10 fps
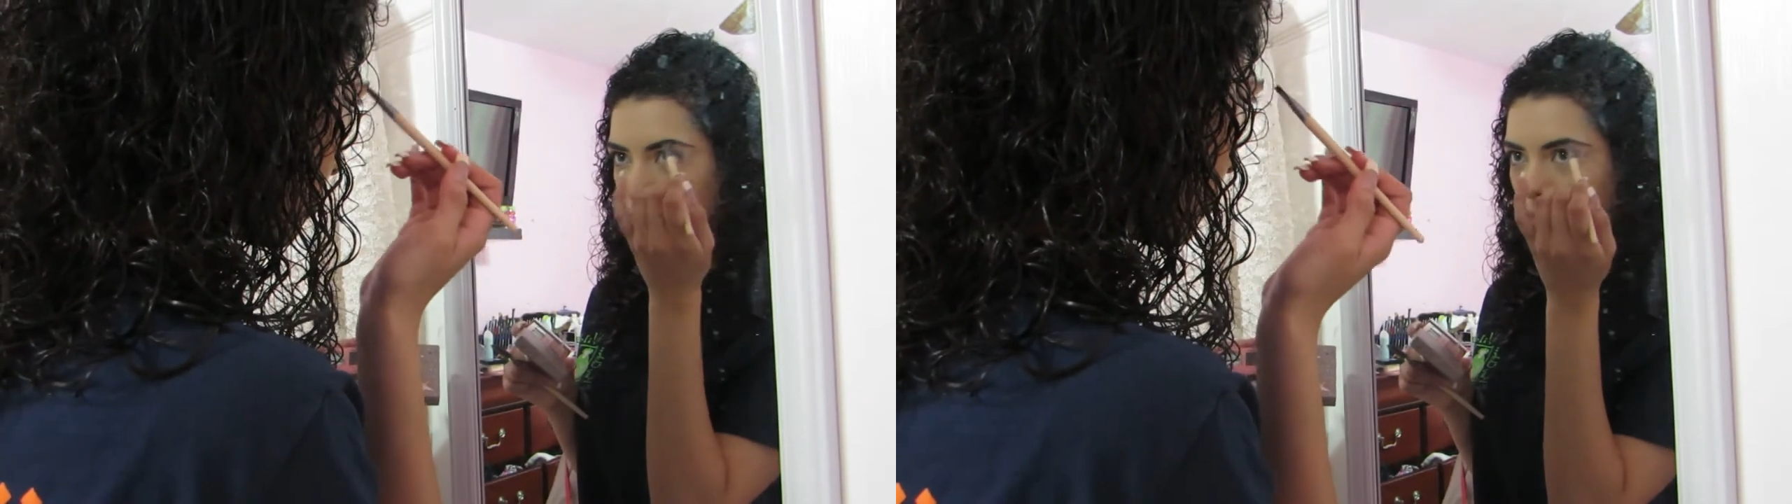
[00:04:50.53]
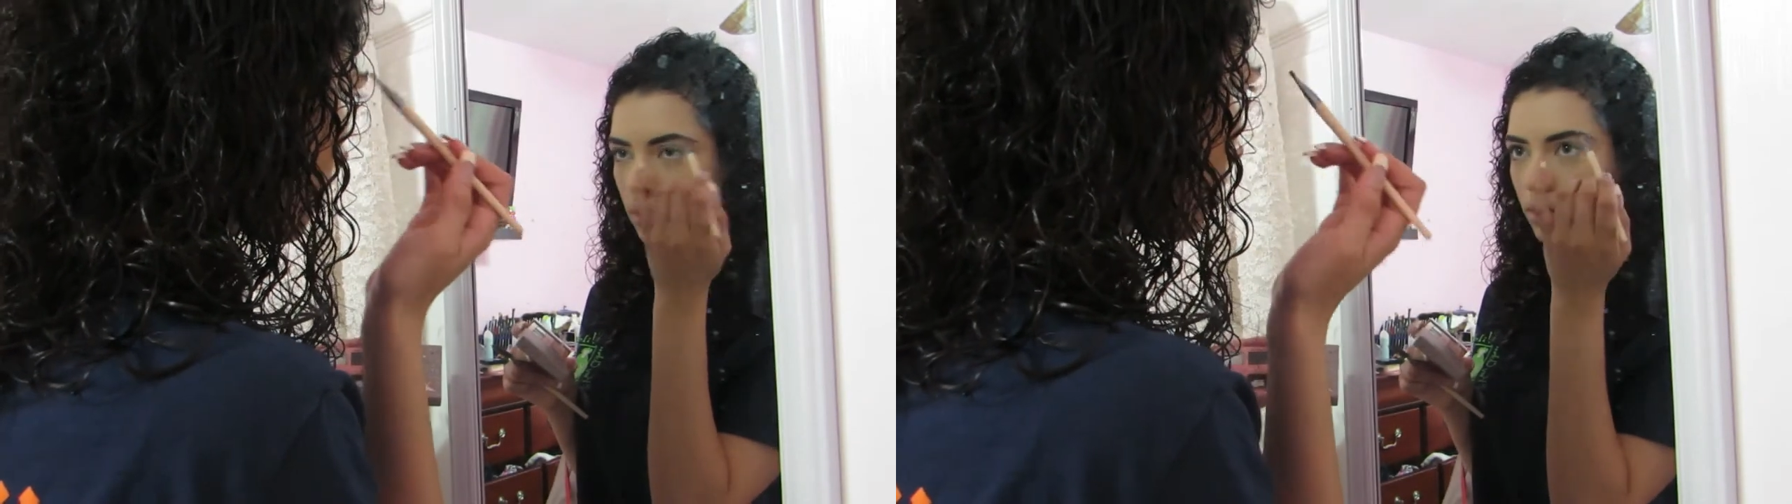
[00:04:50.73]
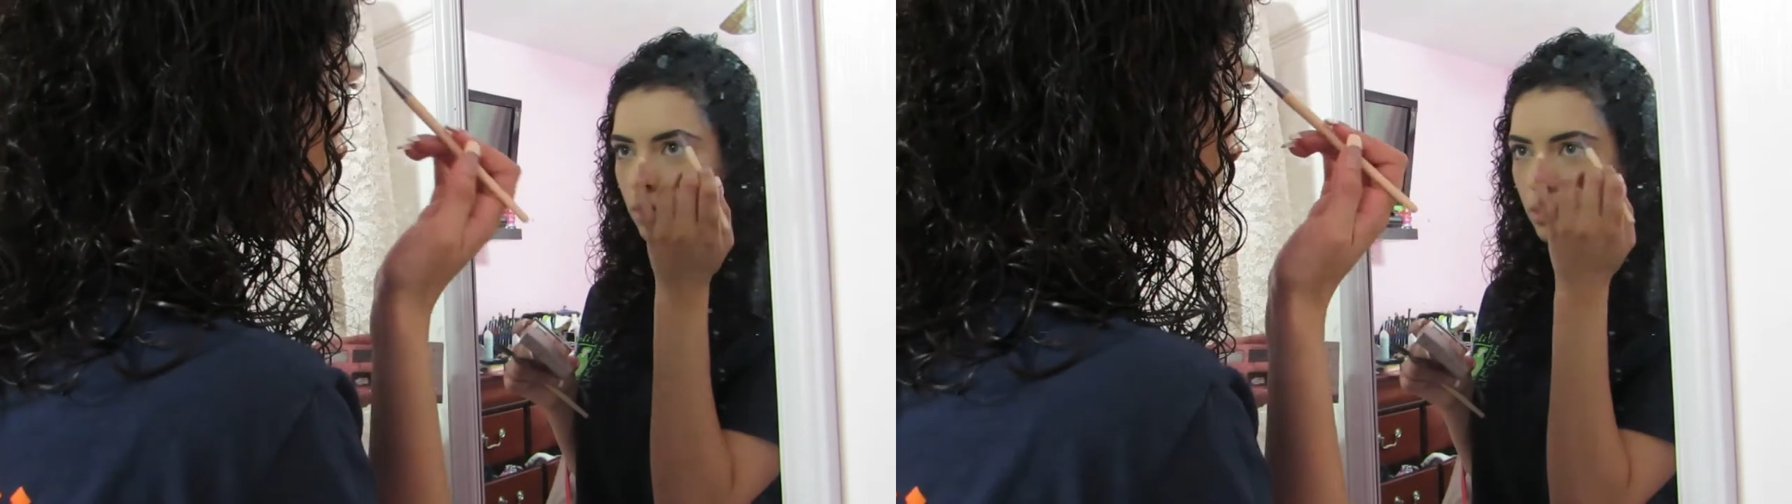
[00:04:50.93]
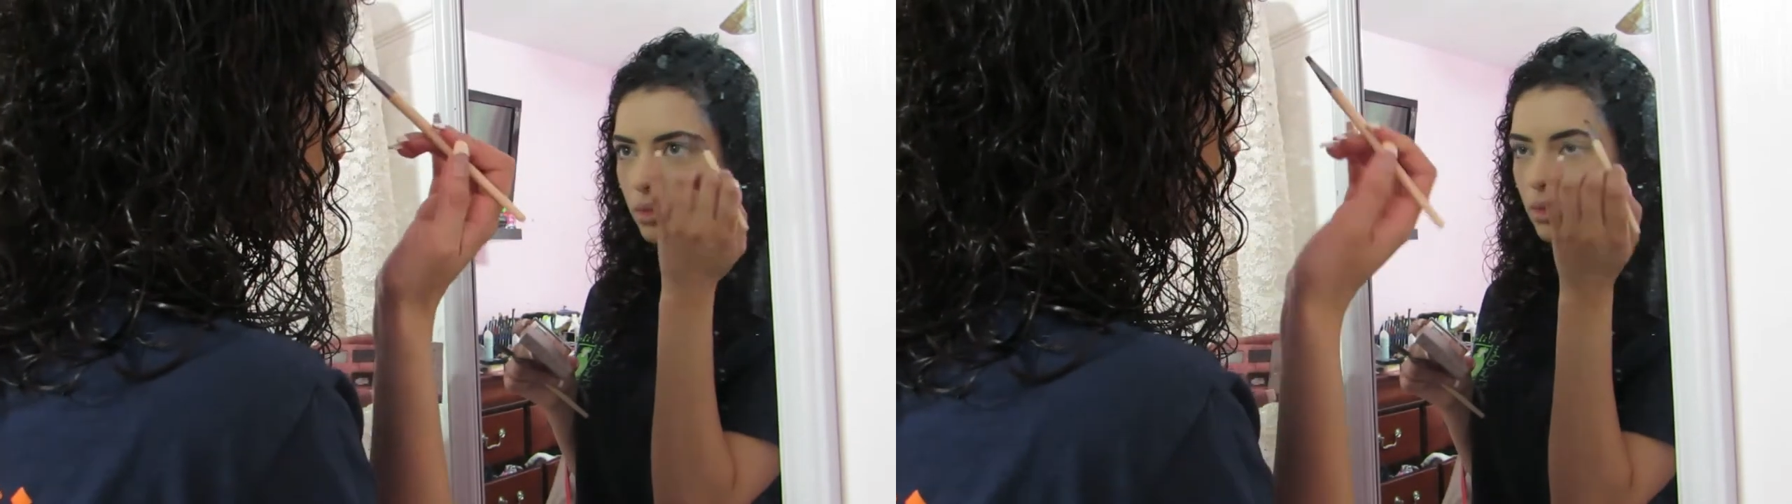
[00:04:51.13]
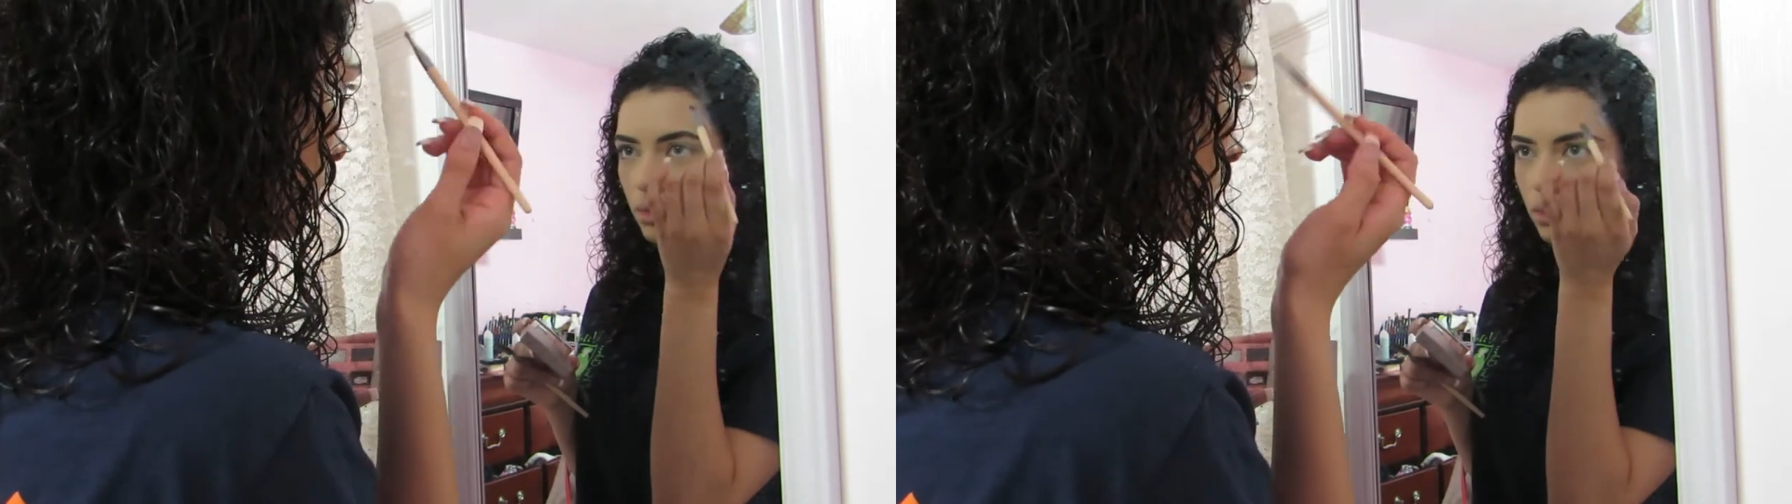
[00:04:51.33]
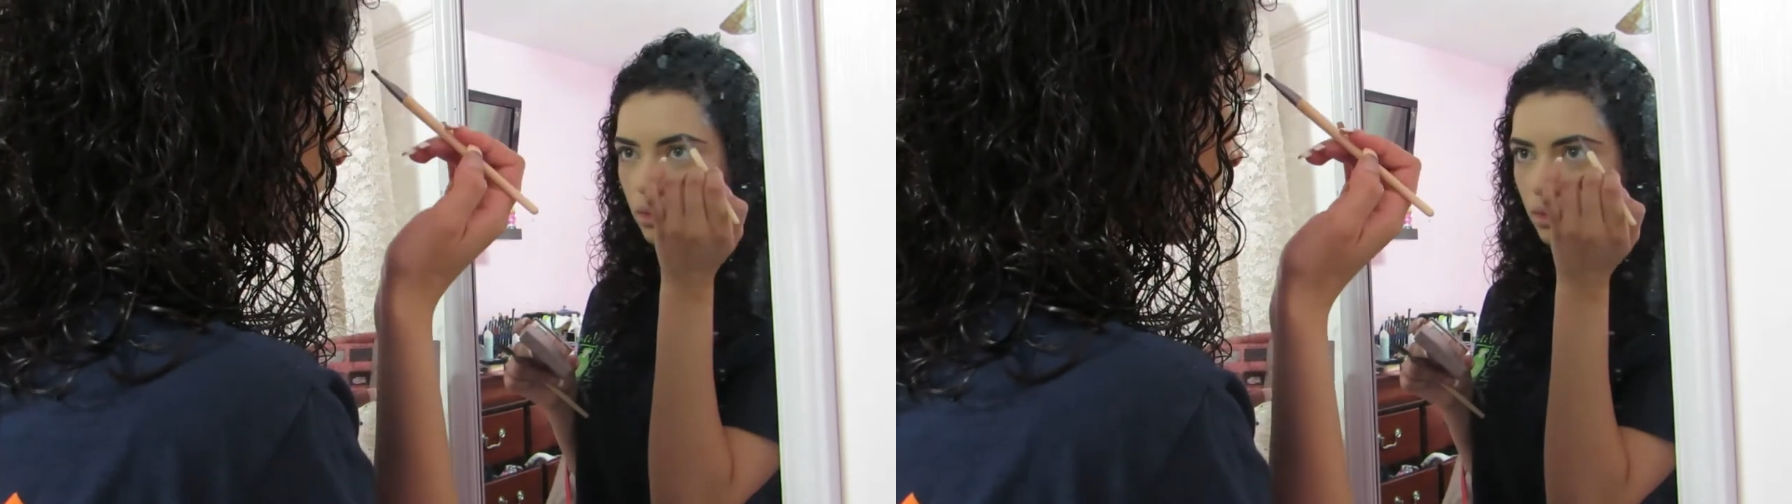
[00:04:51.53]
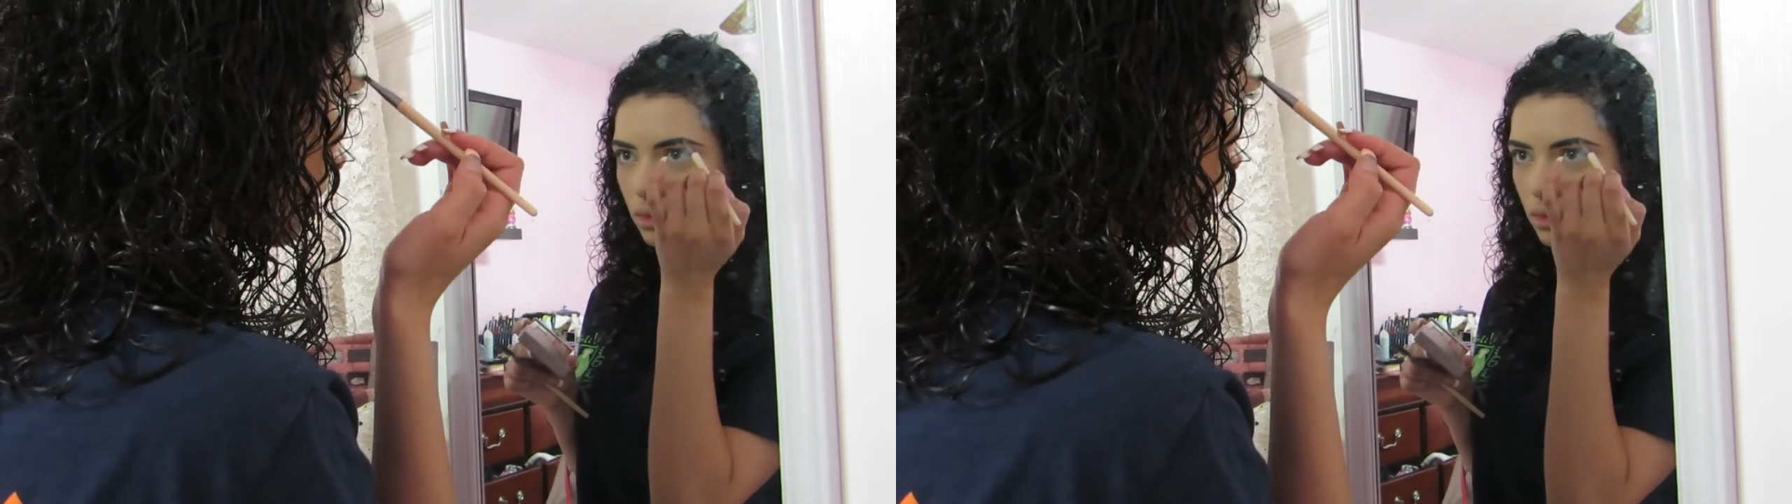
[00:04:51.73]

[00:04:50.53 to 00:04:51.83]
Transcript: friends with this year,